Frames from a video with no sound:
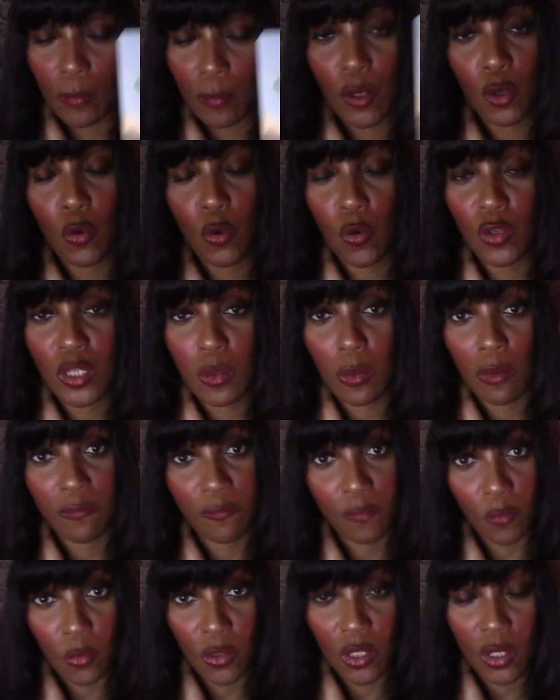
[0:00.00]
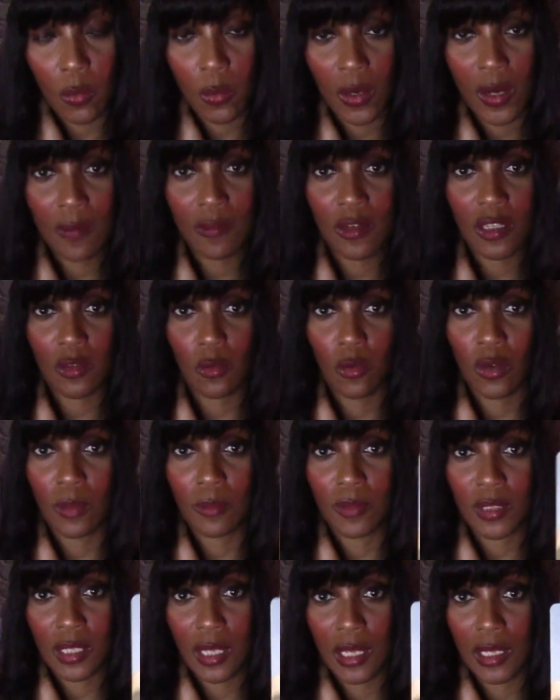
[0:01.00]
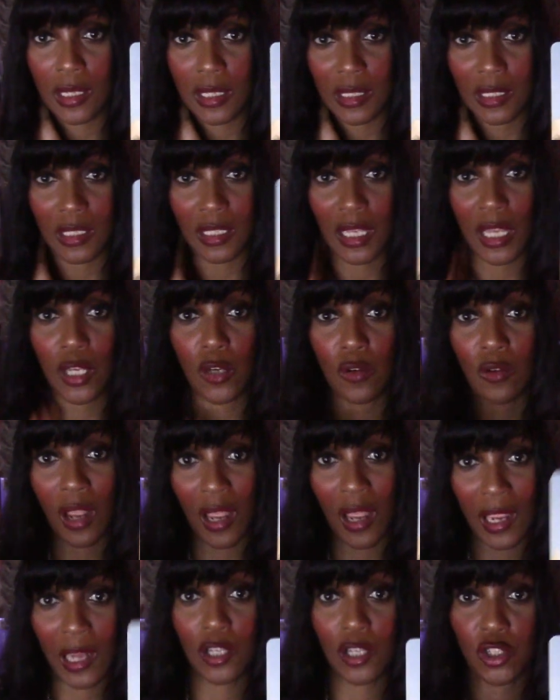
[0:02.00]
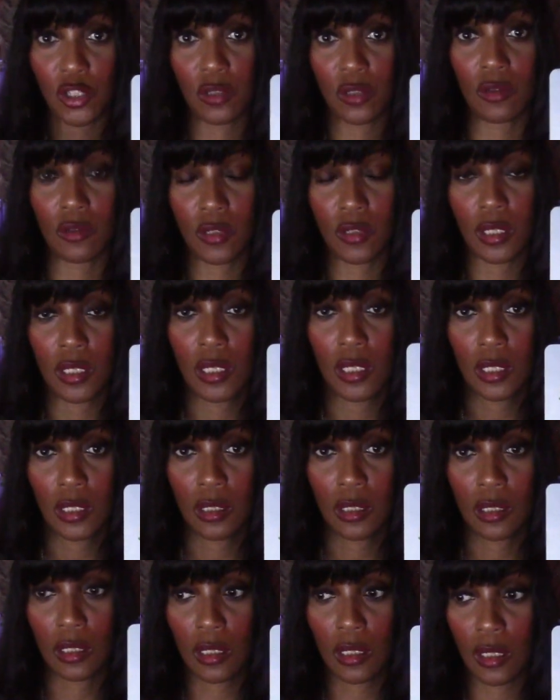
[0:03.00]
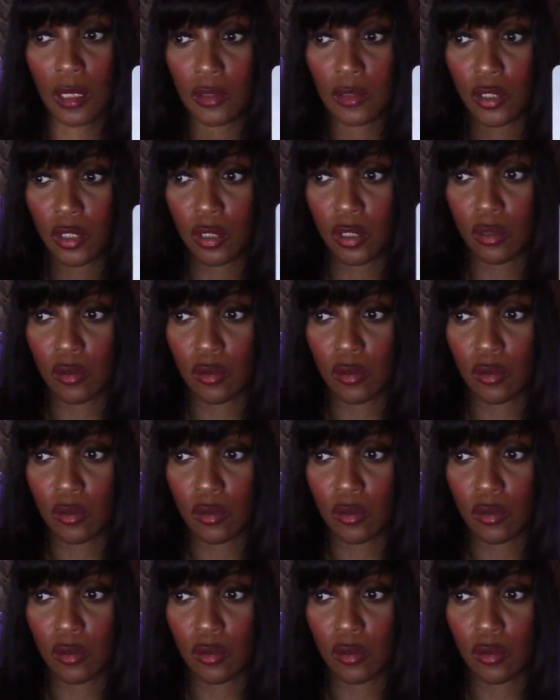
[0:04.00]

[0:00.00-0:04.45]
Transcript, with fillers: I'm not calling you a fool, Aquarius. All I'm saying is, is that your actions uh,